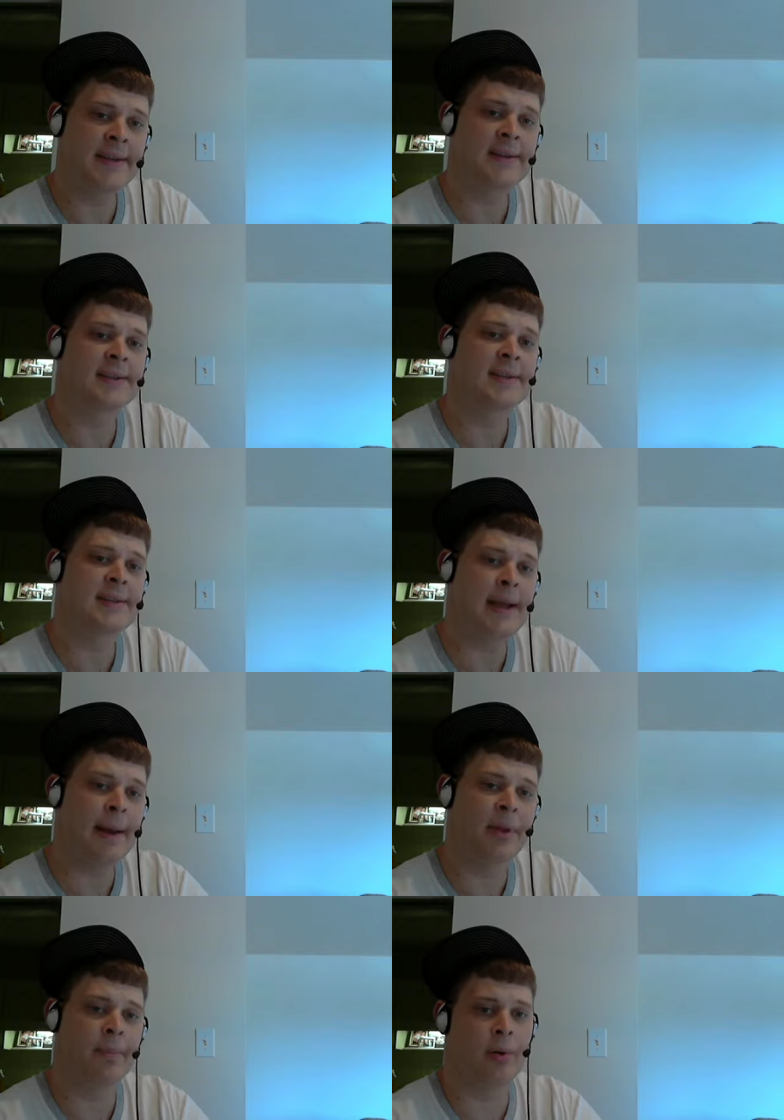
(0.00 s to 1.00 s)

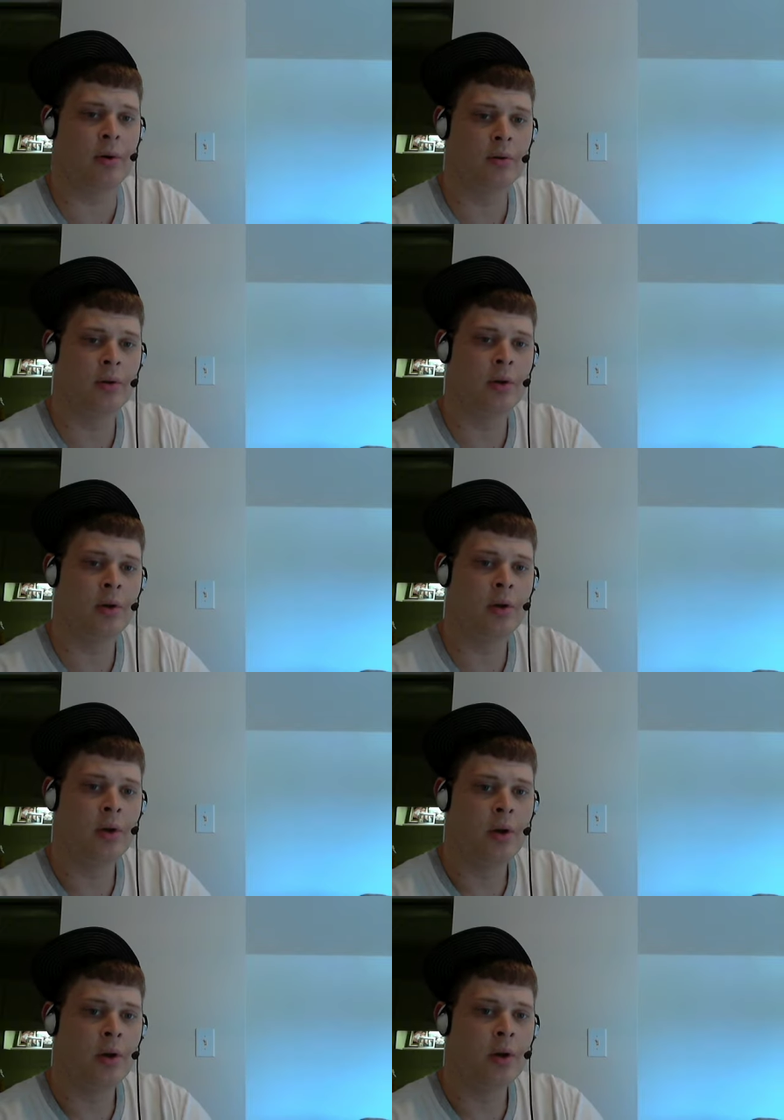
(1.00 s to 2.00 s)
susceptible.
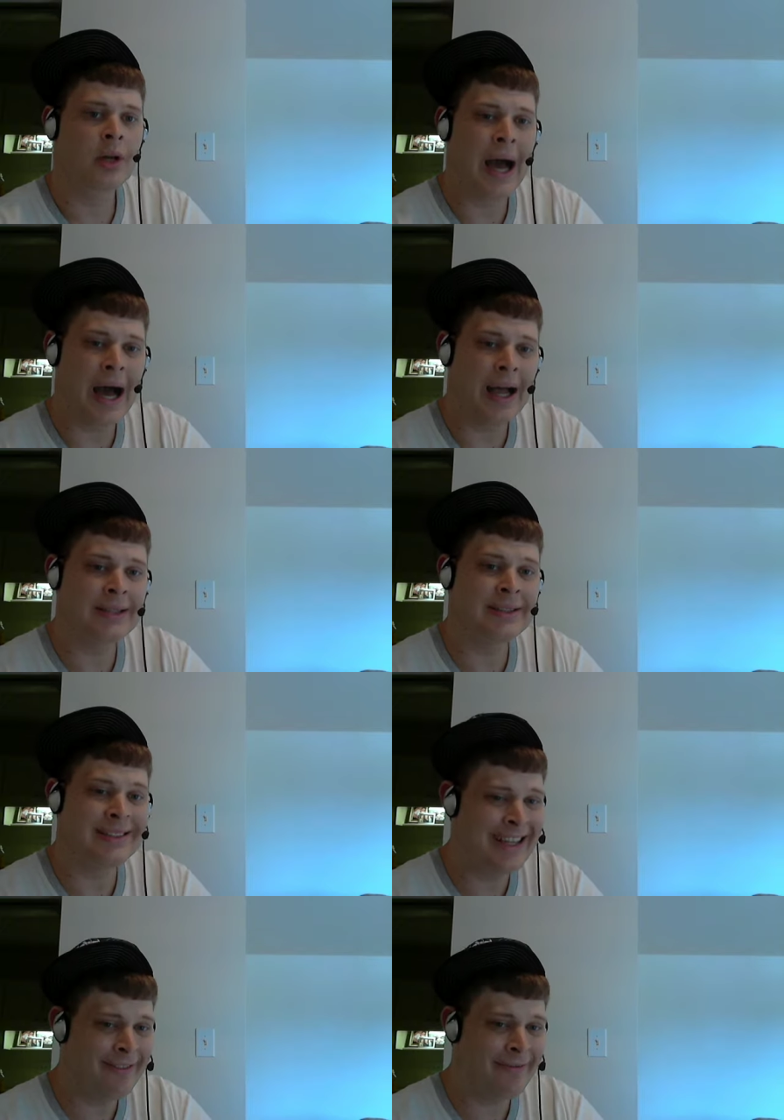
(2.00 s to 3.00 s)
Khan's
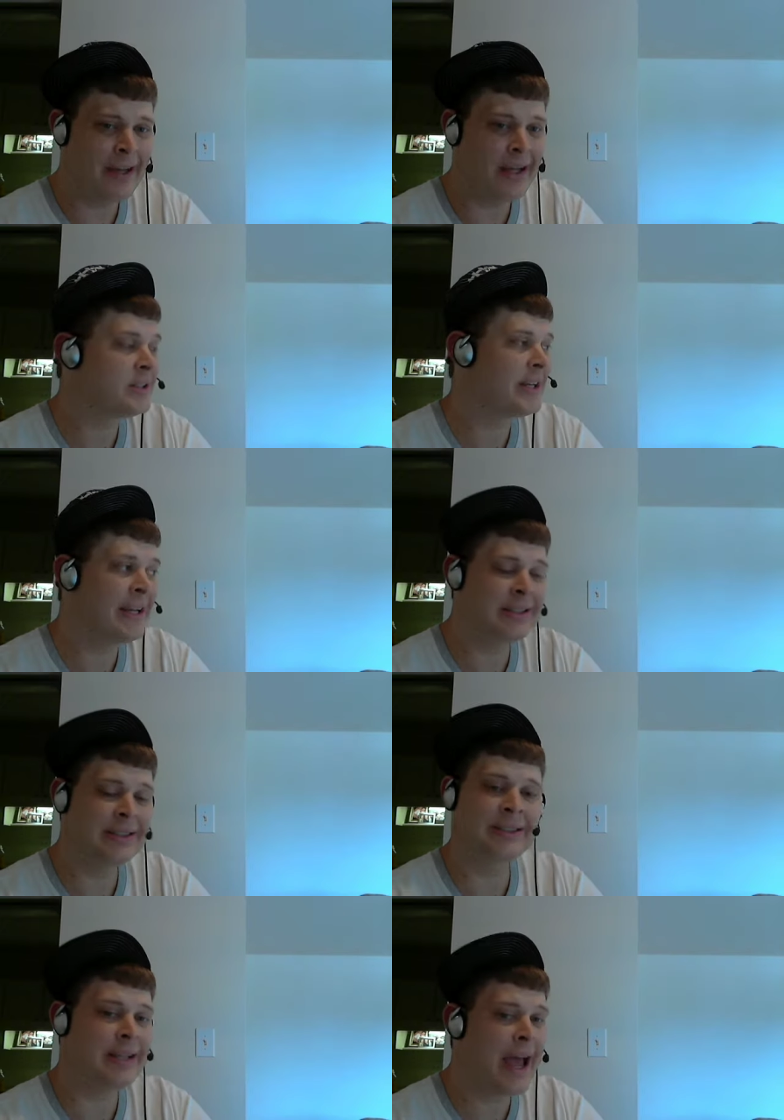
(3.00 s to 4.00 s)
defense
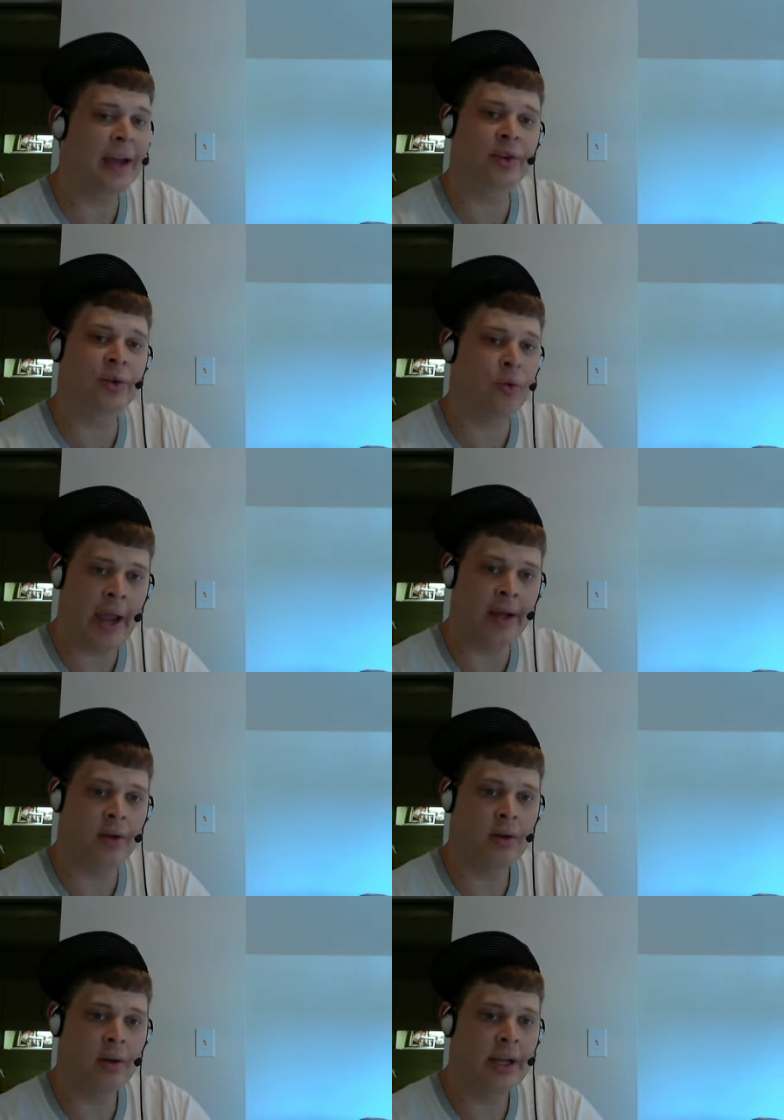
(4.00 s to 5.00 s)
isn't that great.
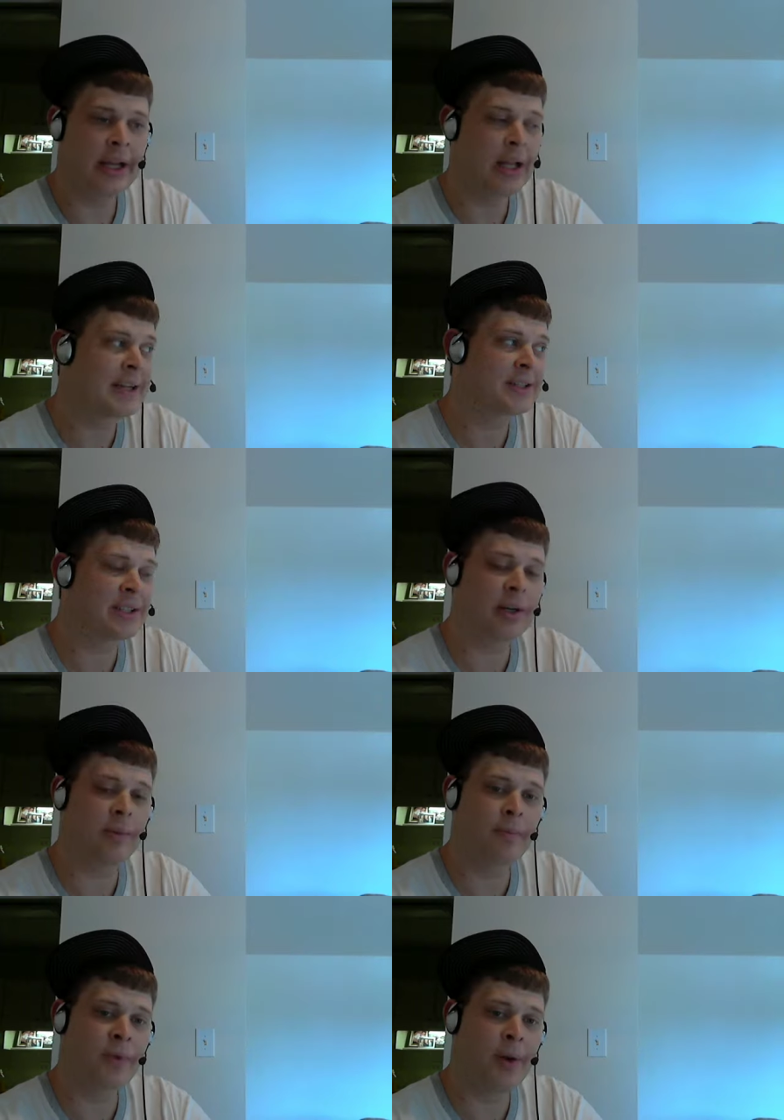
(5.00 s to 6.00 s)
He likes
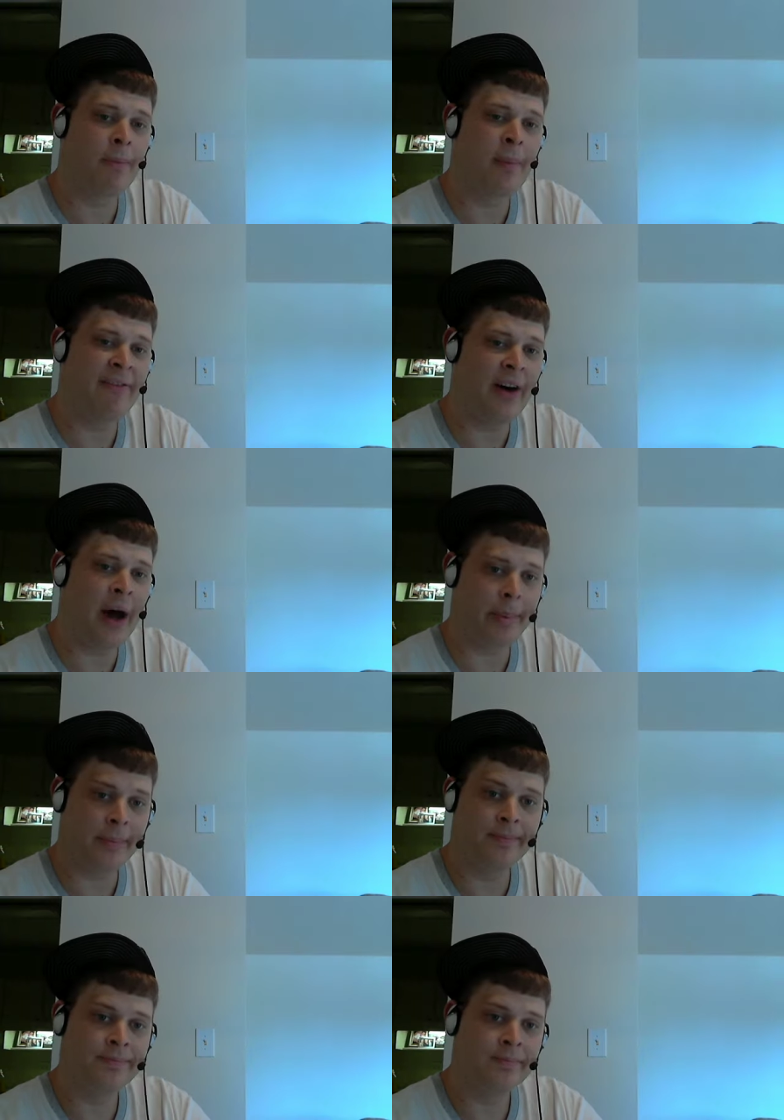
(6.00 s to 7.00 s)
to, to muff up.
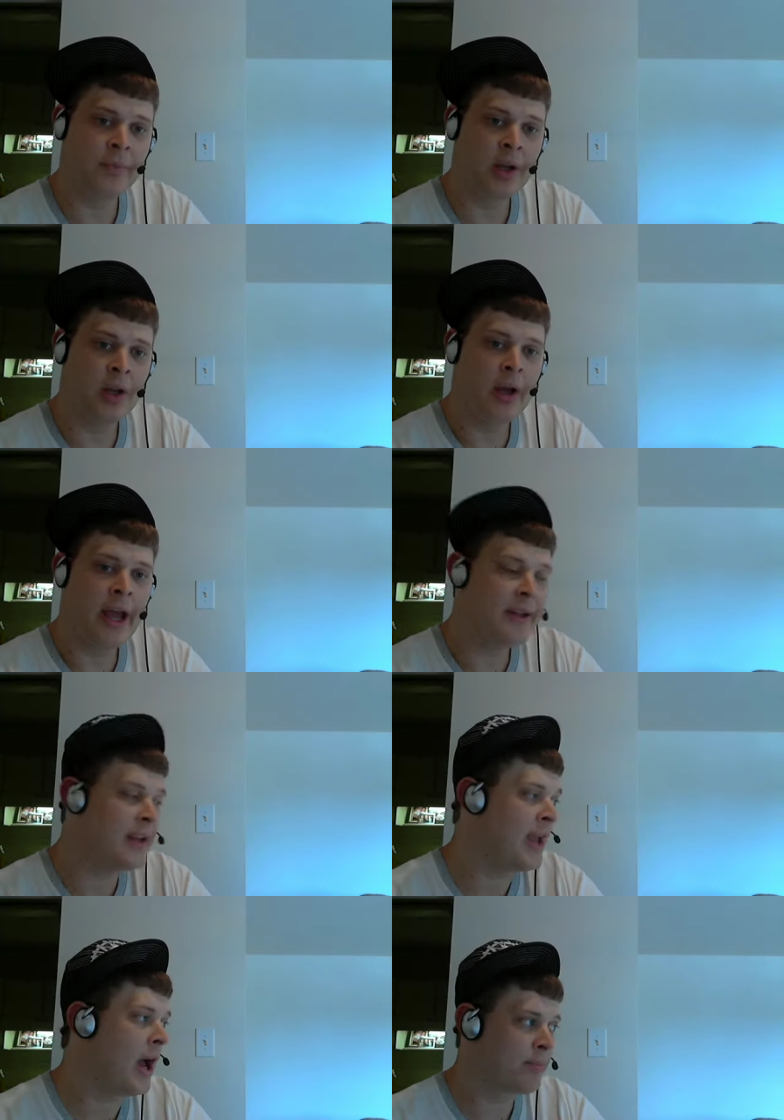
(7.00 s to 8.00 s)
And
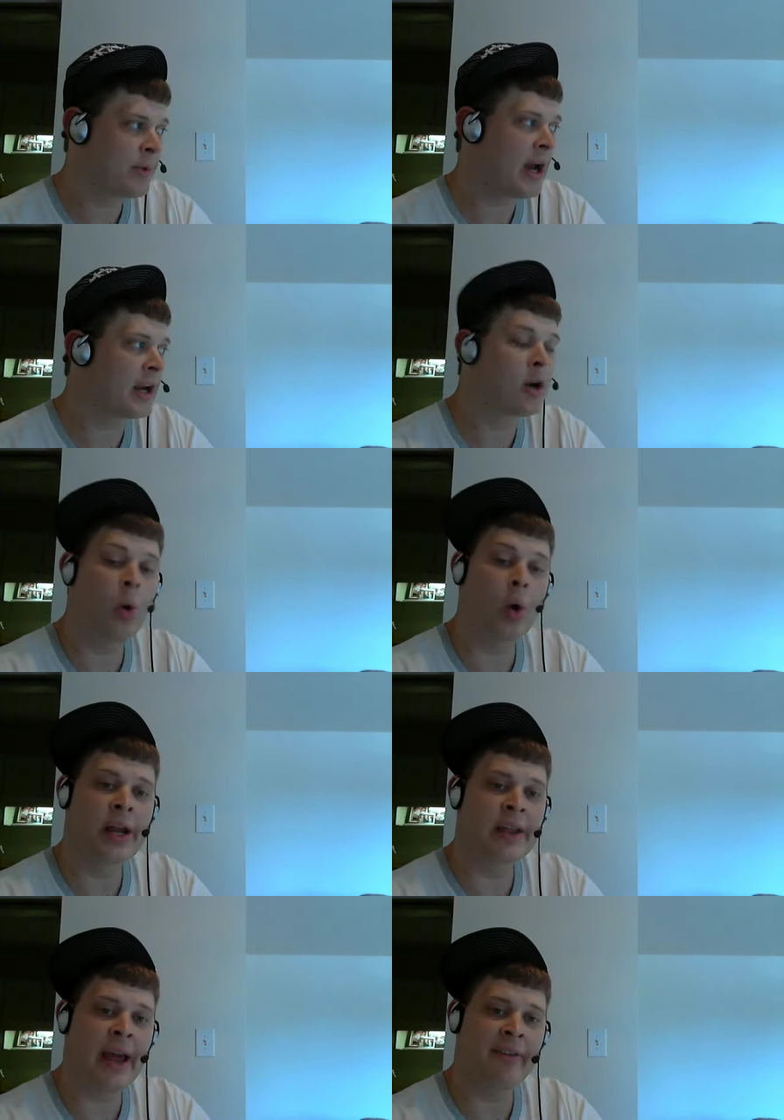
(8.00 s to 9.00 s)
yeah, I'm kind of
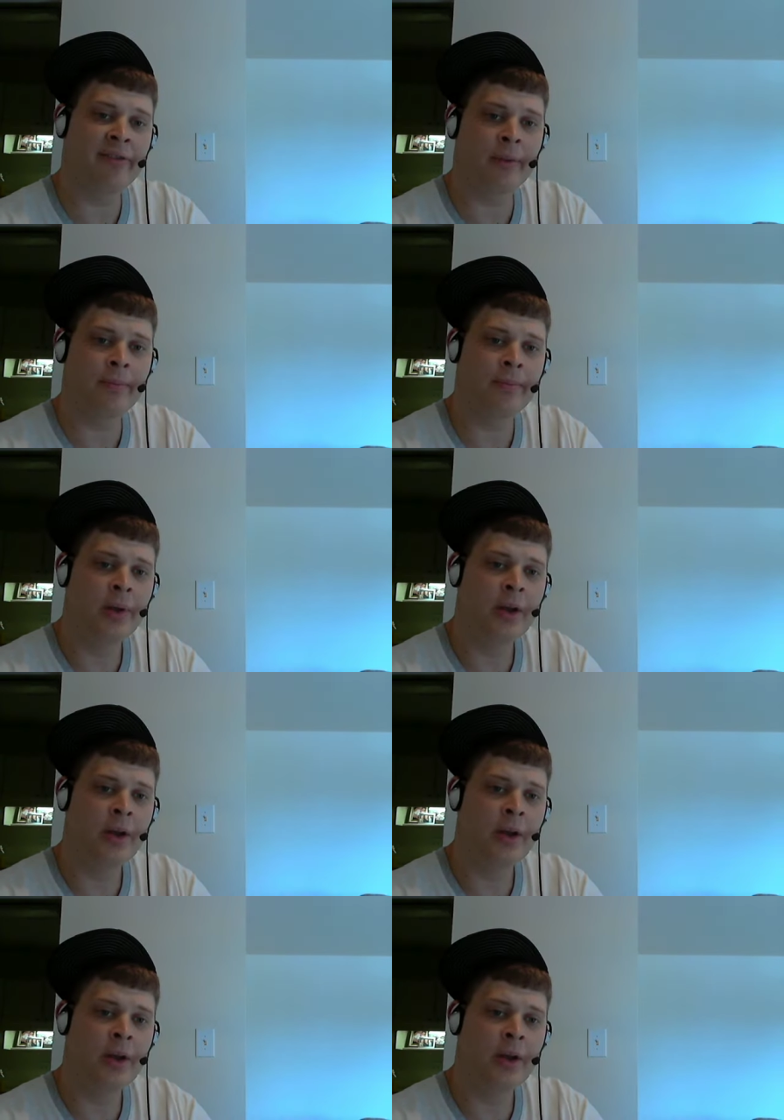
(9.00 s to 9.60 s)
coining that from,